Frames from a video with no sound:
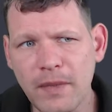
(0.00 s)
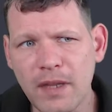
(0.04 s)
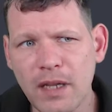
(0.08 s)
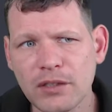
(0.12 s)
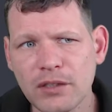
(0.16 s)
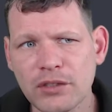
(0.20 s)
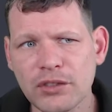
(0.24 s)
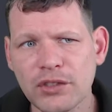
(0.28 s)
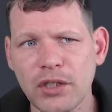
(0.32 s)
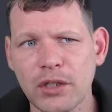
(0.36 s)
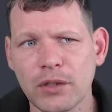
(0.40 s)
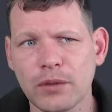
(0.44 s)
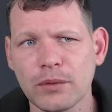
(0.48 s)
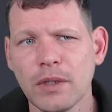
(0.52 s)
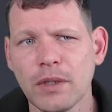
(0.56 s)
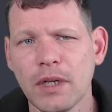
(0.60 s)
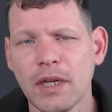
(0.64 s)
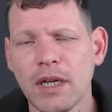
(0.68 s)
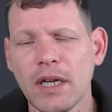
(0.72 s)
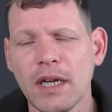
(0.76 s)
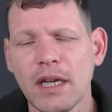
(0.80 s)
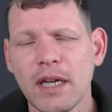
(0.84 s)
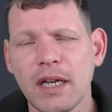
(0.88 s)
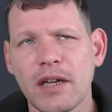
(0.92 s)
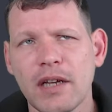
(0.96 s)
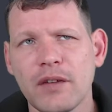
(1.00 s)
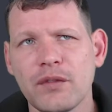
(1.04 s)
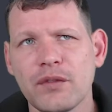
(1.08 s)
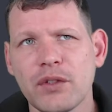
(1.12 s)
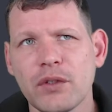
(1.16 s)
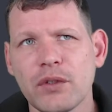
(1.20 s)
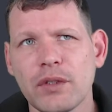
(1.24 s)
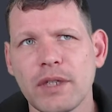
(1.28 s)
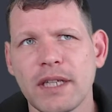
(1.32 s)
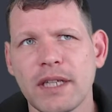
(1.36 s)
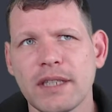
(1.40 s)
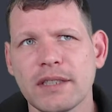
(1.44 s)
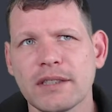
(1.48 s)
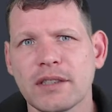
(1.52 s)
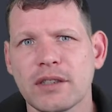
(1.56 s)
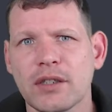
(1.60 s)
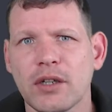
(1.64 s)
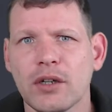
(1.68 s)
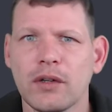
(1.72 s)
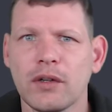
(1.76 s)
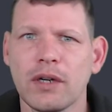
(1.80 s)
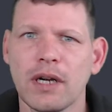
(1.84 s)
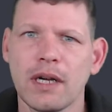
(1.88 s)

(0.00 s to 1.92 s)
So a few days ago,